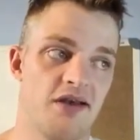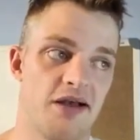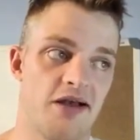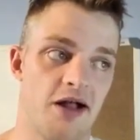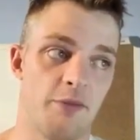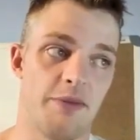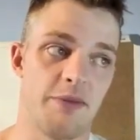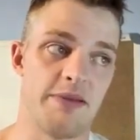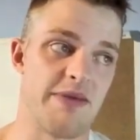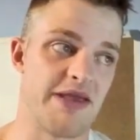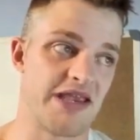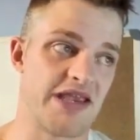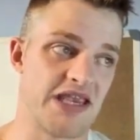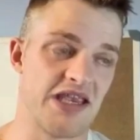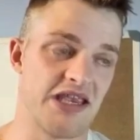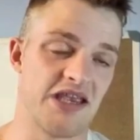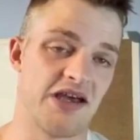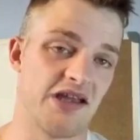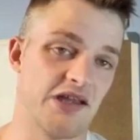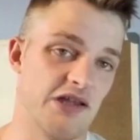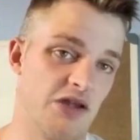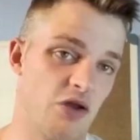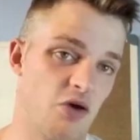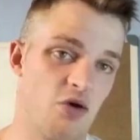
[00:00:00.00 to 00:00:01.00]
I'll be making a
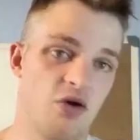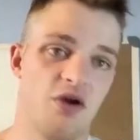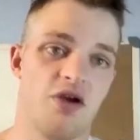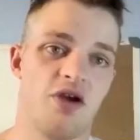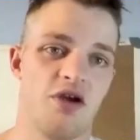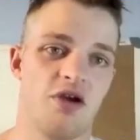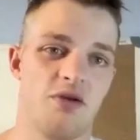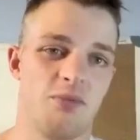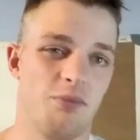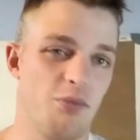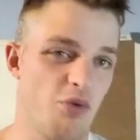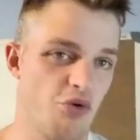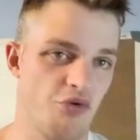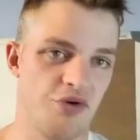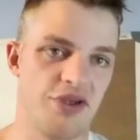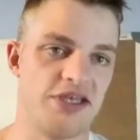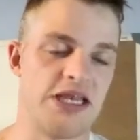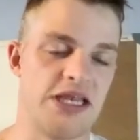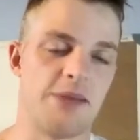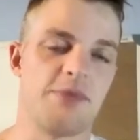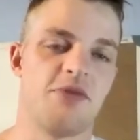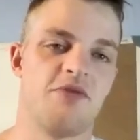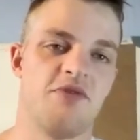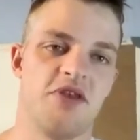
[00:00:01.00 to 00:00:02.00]
longer, more
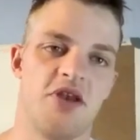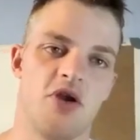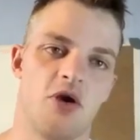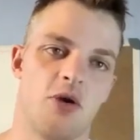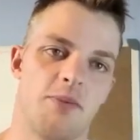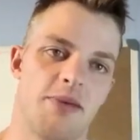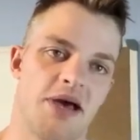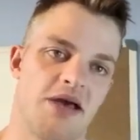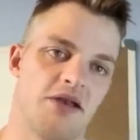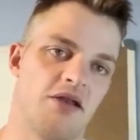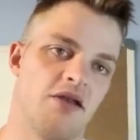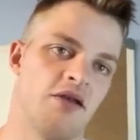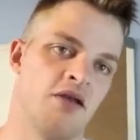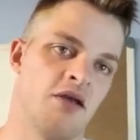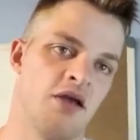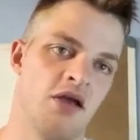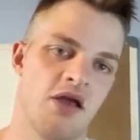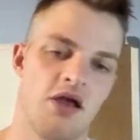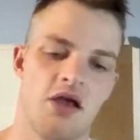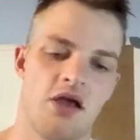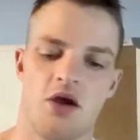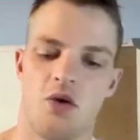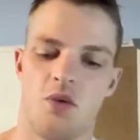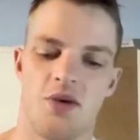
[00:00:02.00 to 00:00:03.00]
in-depth video about it
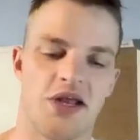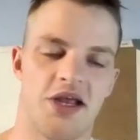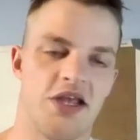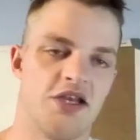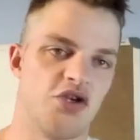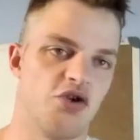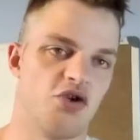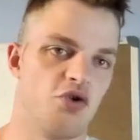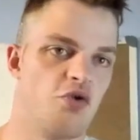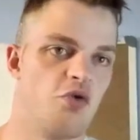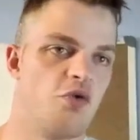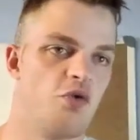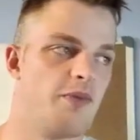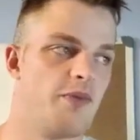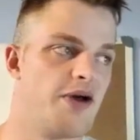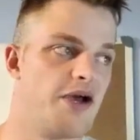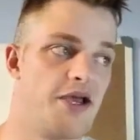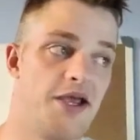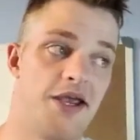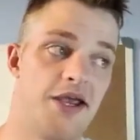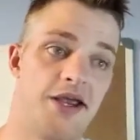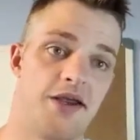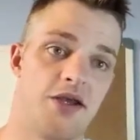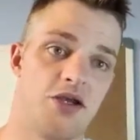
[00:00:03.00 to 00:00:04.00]
when I do
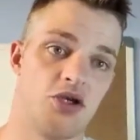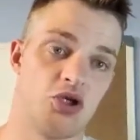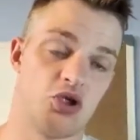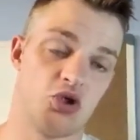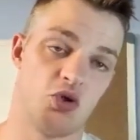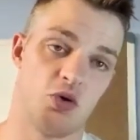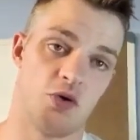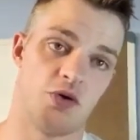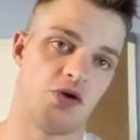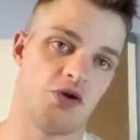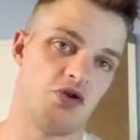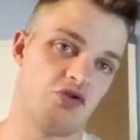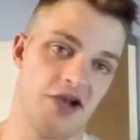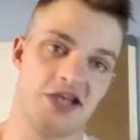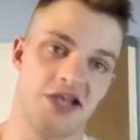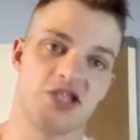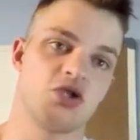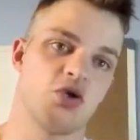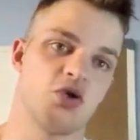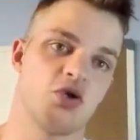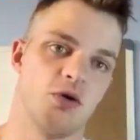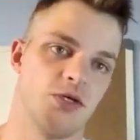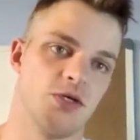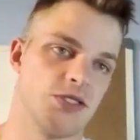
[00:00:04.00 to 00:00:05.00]
my short crash
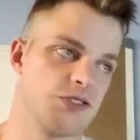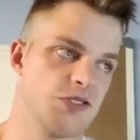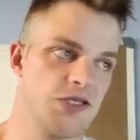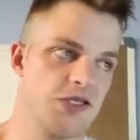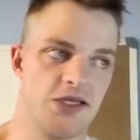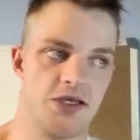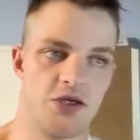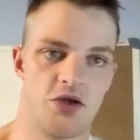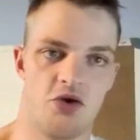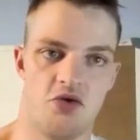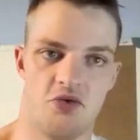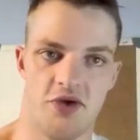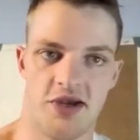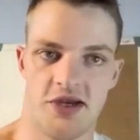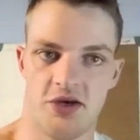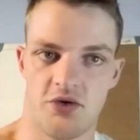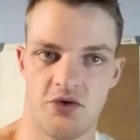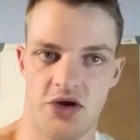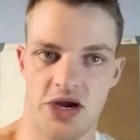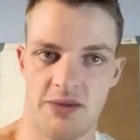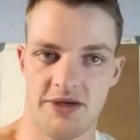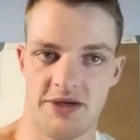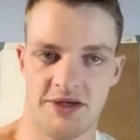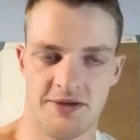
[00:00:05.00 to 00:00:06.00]
course in Korean
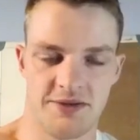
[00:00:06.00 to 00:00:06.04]
grammar.